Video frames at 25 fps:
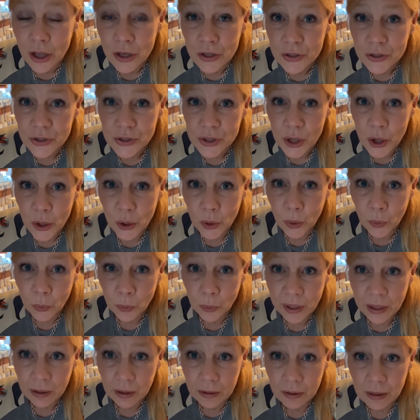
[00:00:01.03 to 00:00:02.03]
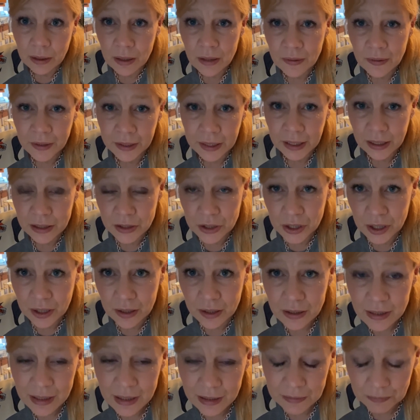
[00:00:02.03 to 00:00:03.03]
So we are in the
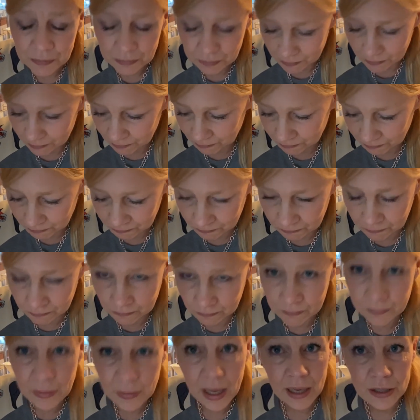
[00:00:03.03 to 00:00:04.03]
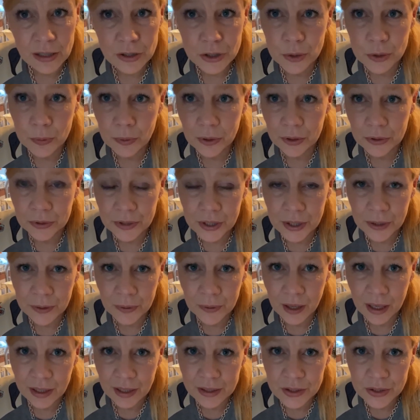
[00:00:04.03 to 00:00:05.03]
kitchen, and as you all know,
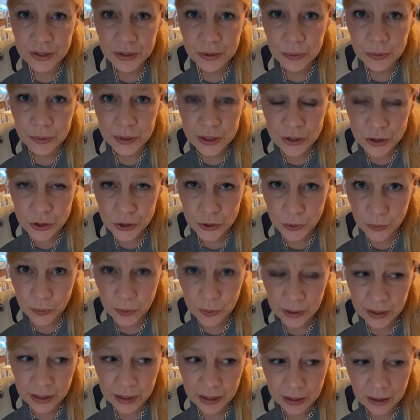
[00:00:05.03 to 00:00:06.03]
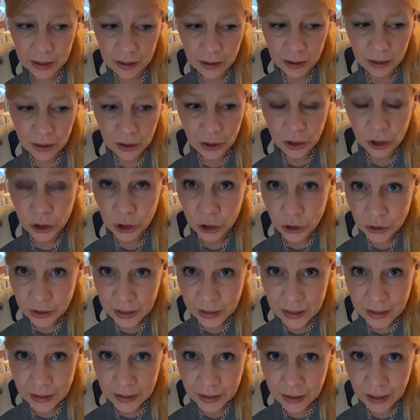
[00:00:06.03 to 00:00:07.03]
I do enjoy
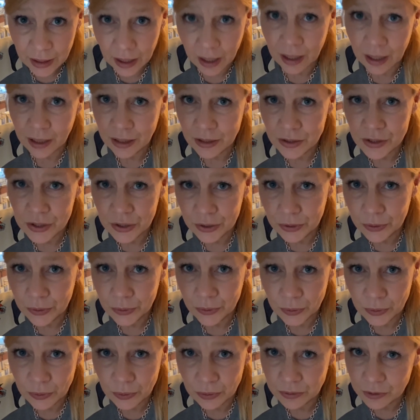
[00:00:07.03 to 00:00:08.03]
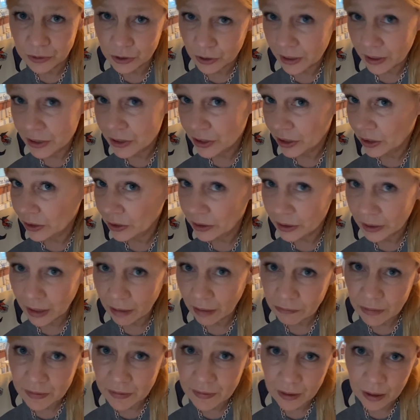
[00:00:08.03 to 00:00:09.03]
cooking. I do try to cook
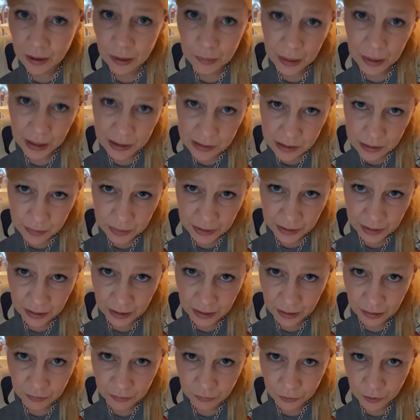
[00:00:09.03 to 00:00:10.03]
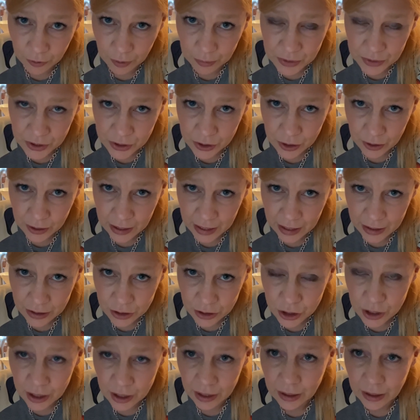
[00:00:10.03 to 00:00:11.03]
everything I possibly can from scratch.